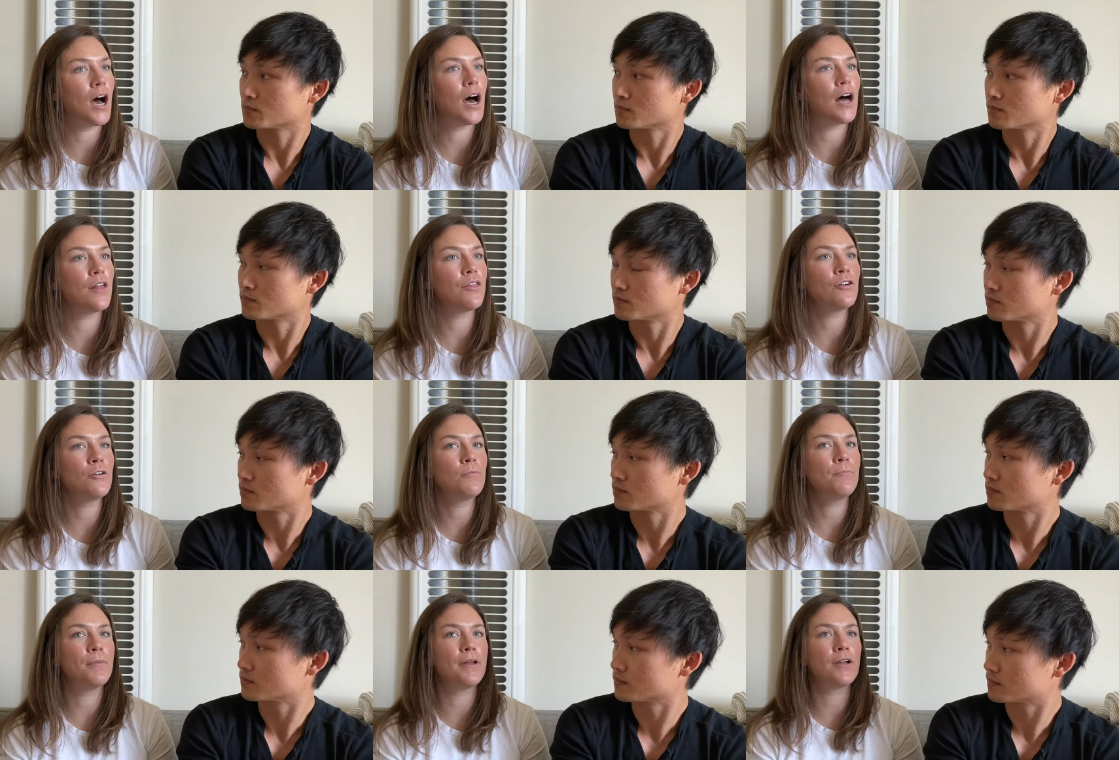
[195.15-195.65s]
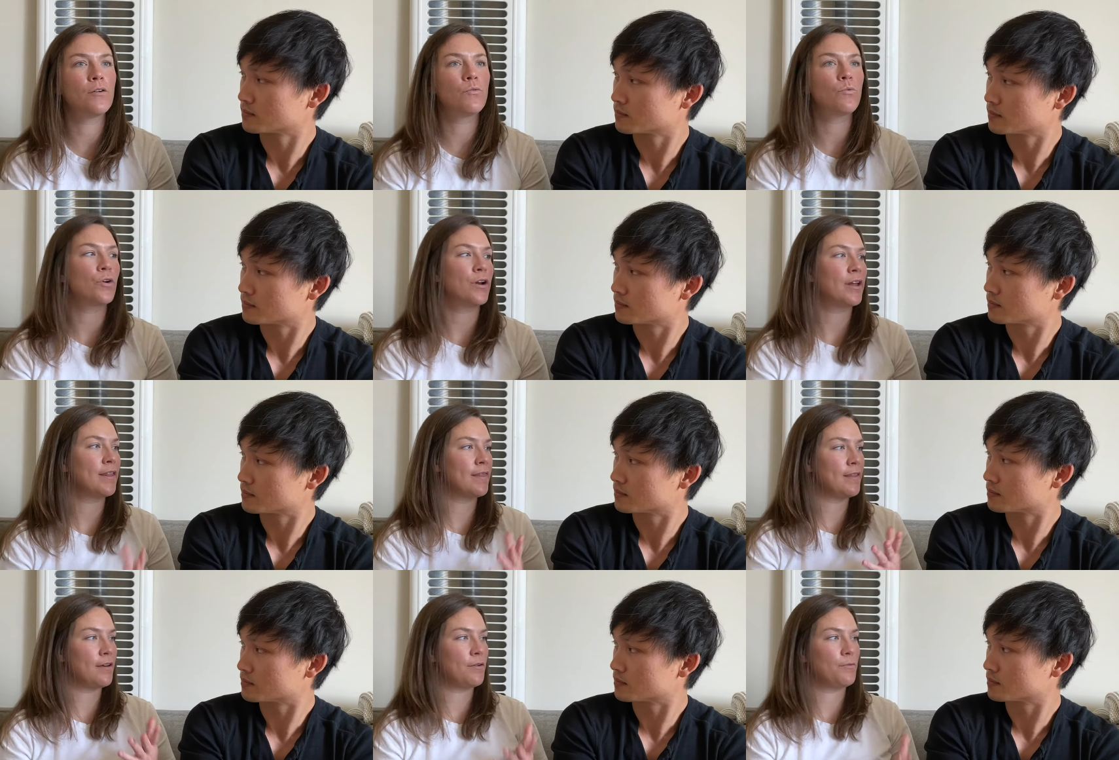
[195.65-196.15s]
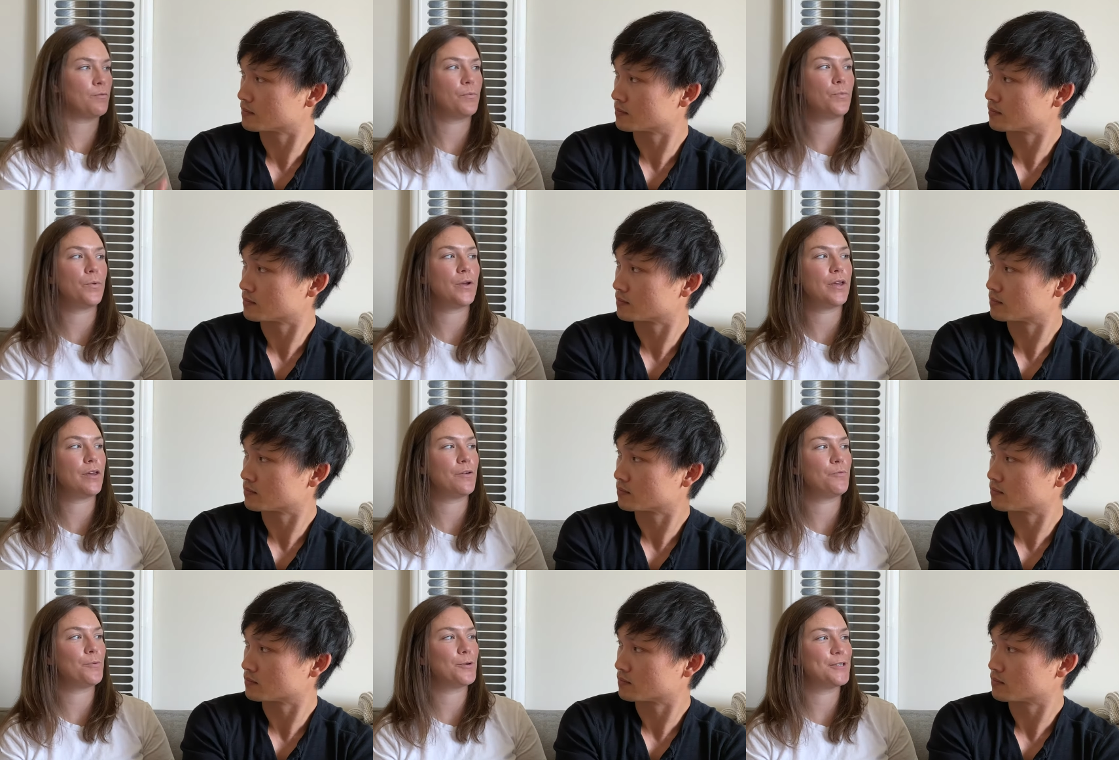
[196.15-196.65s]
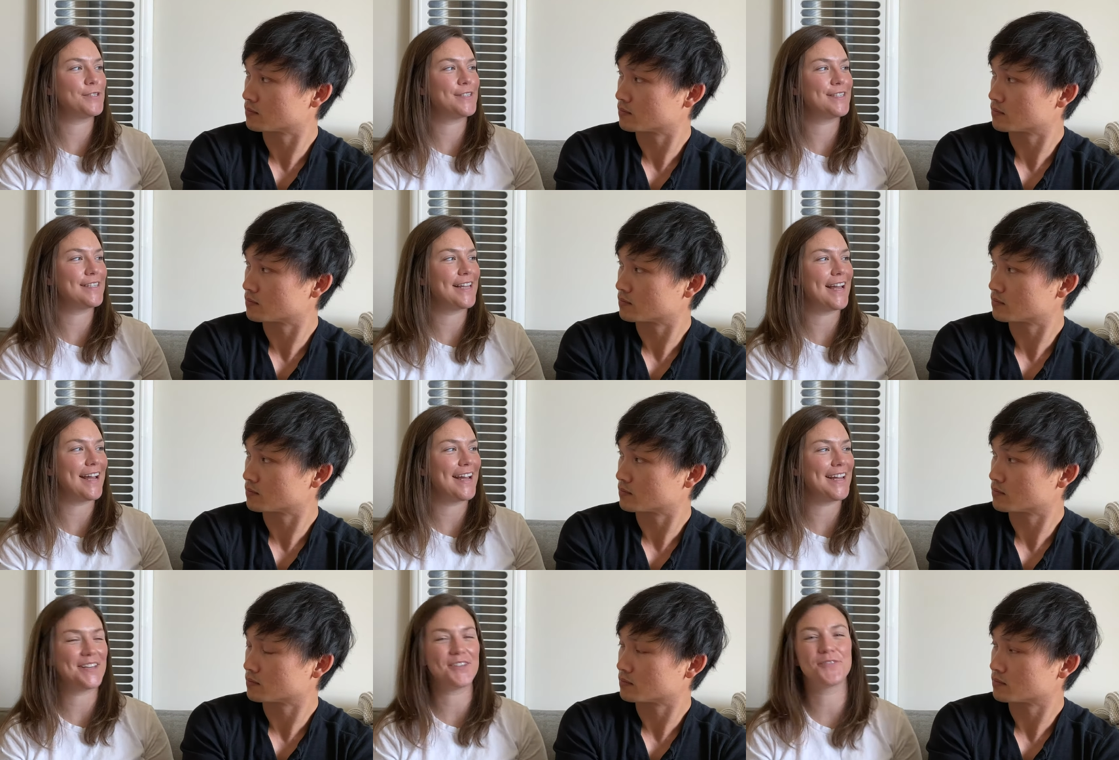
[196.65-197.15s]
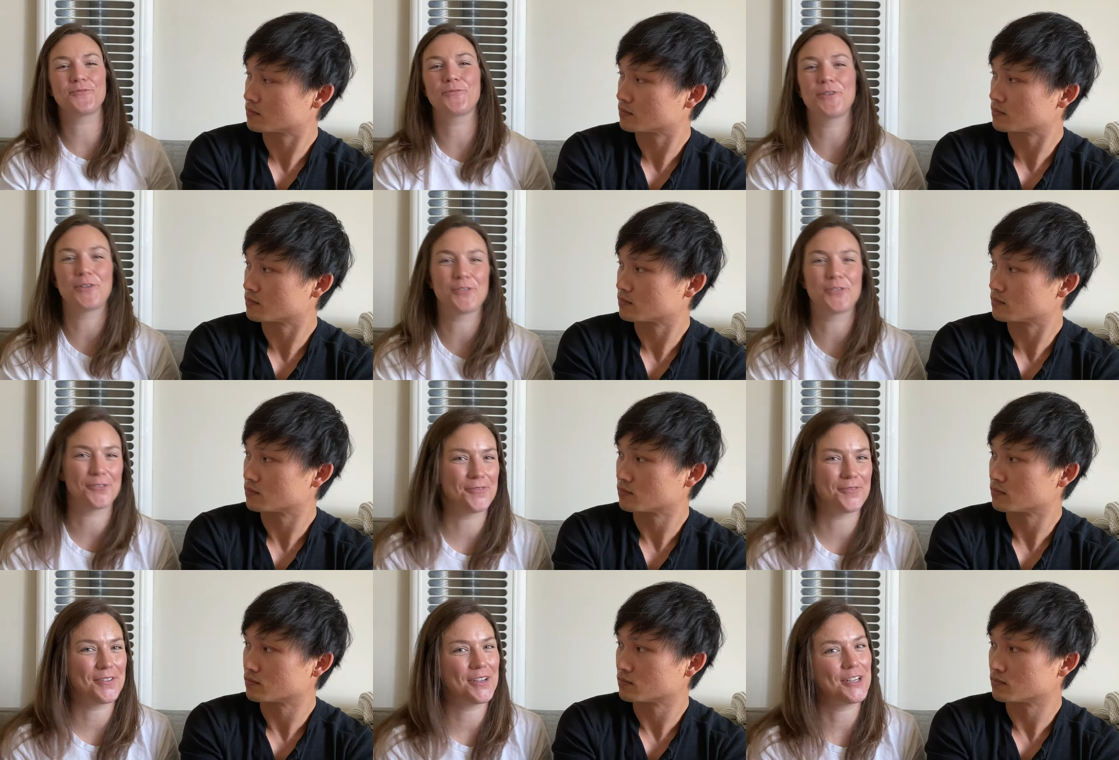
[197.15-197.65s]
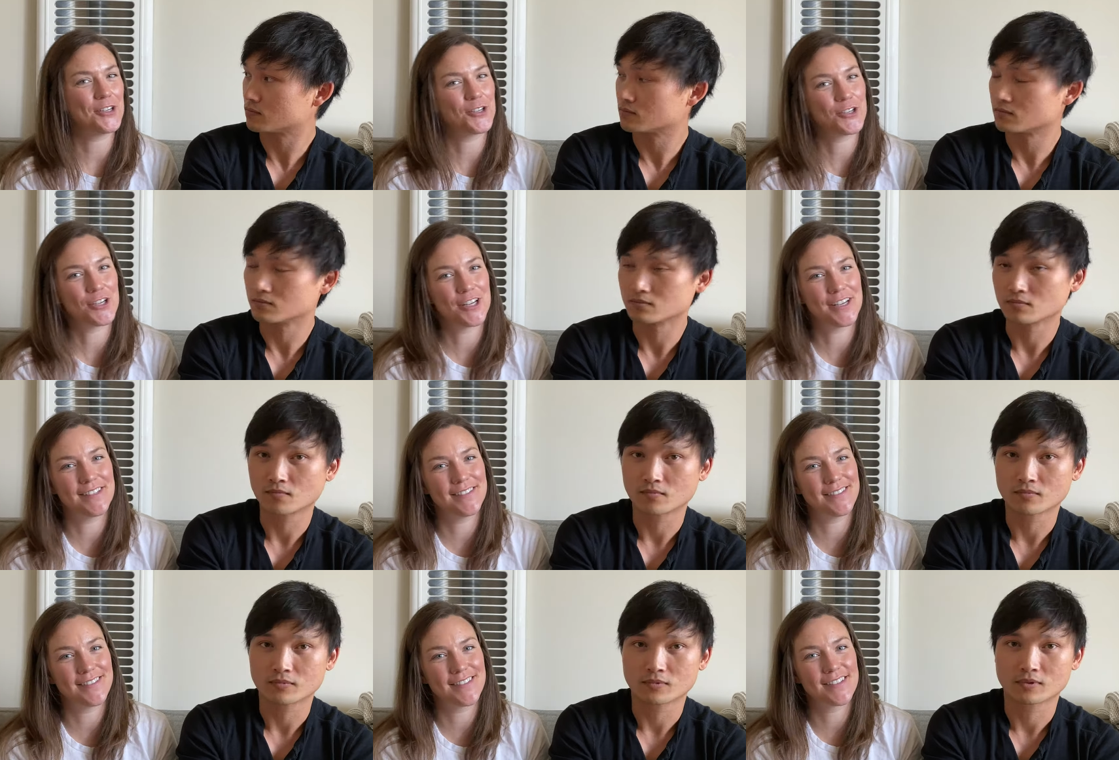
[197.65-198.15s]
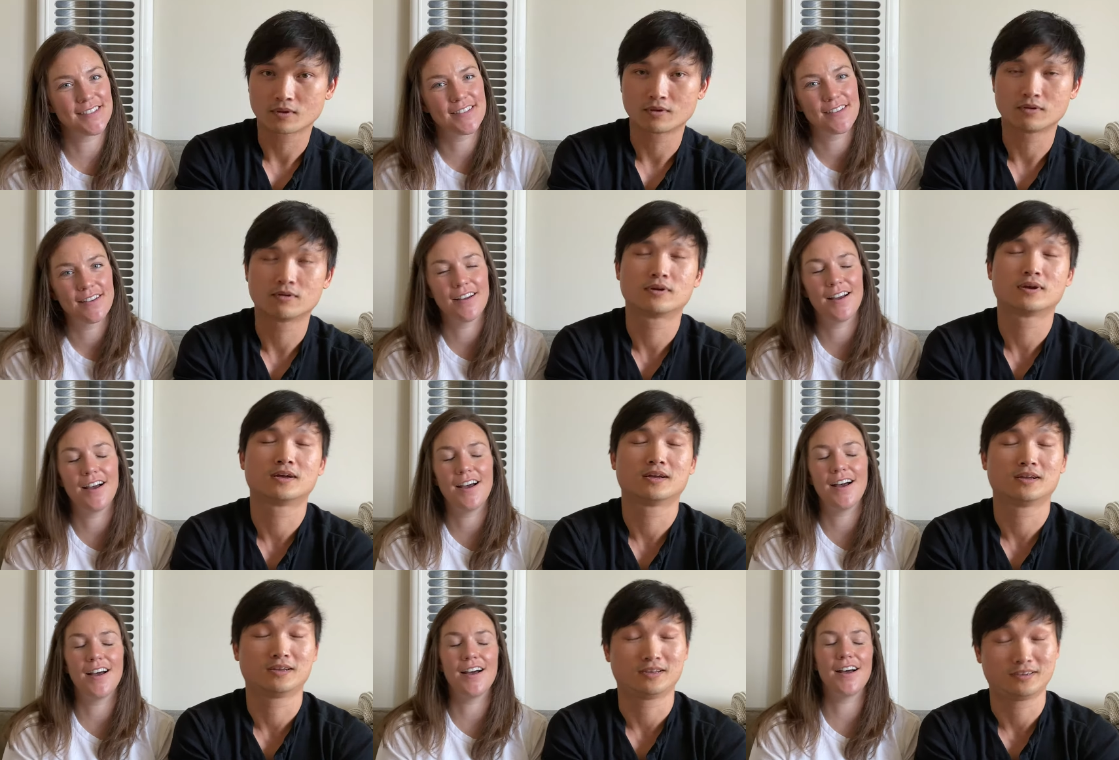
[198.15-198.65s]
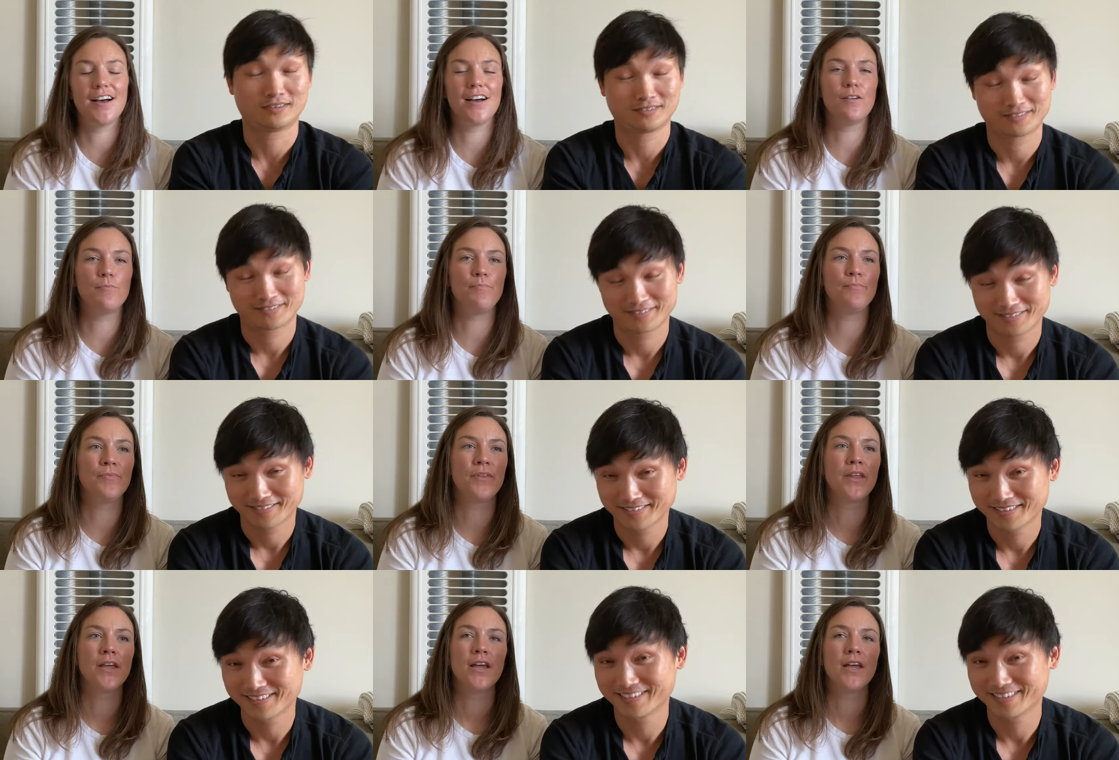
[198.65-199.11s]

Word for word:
Speaker 1: other big warning that we would say is reservations. Um,